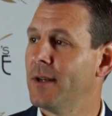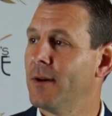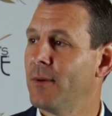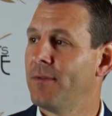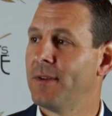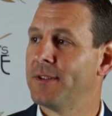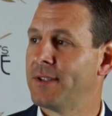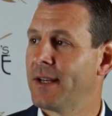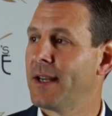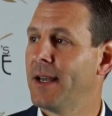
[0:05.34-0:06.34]
You know, we finished
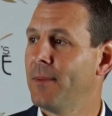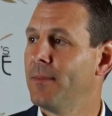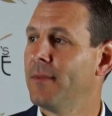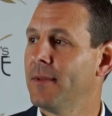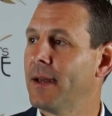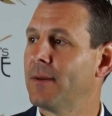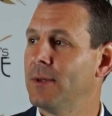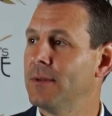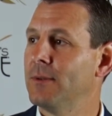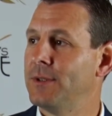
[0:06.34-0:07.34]
that game like
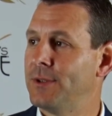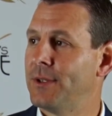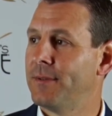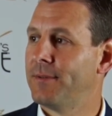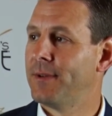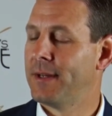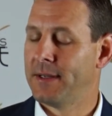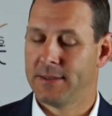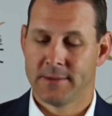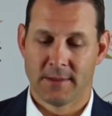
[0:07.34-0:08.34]
we should
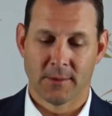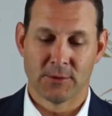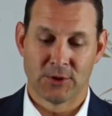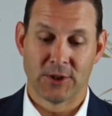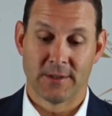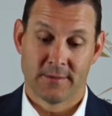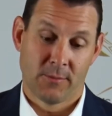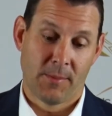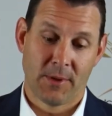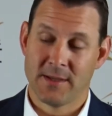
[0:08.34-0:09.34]
have like we should.
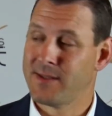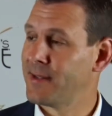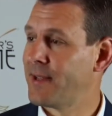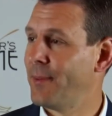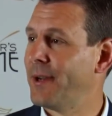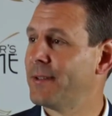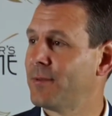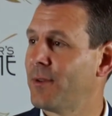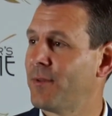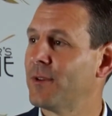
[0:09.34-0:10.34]
We played 60 minutes
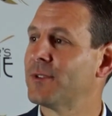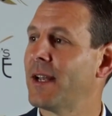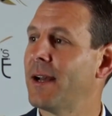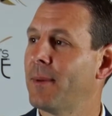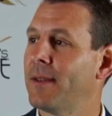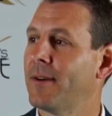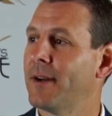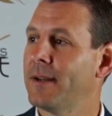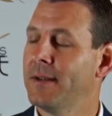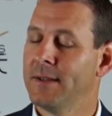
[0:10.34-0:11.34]
for the first time, I
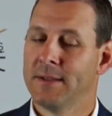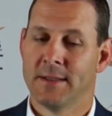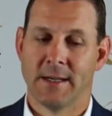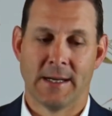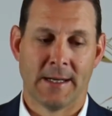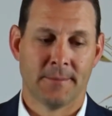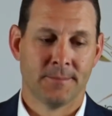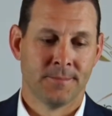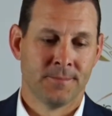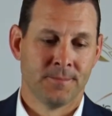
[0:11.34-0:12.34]
thought.
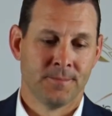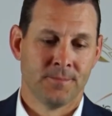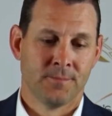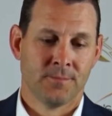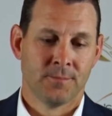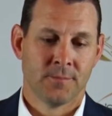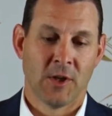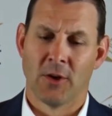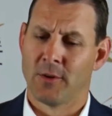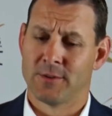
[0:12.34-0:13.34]

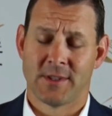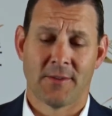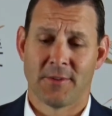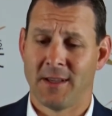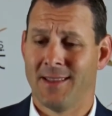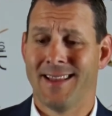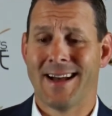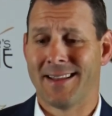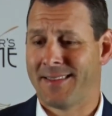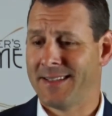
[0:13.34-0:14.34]
You know, there's definitely a
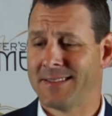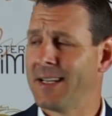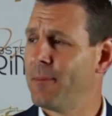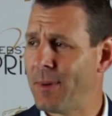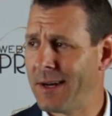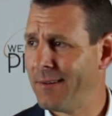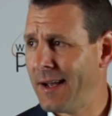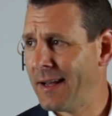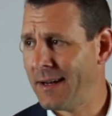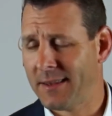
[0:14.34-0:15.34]
lot of things to get better
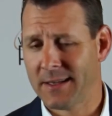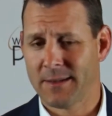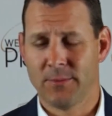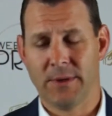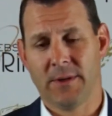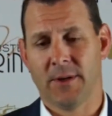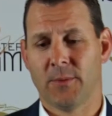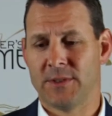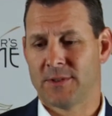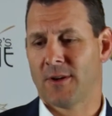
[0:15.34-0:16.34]
at. I think
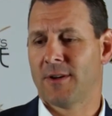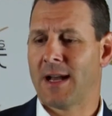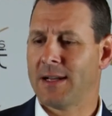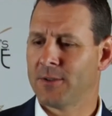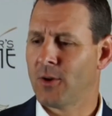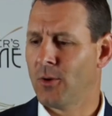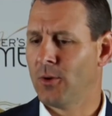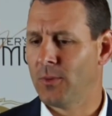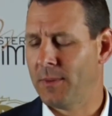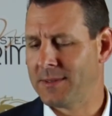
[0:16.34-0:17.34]
we started hot and
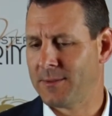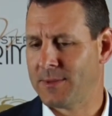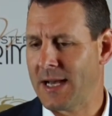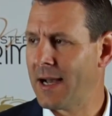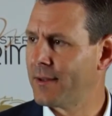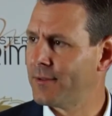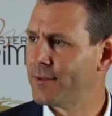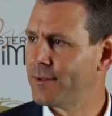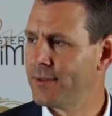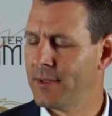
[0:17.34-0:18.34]
cold. We missed some tackles.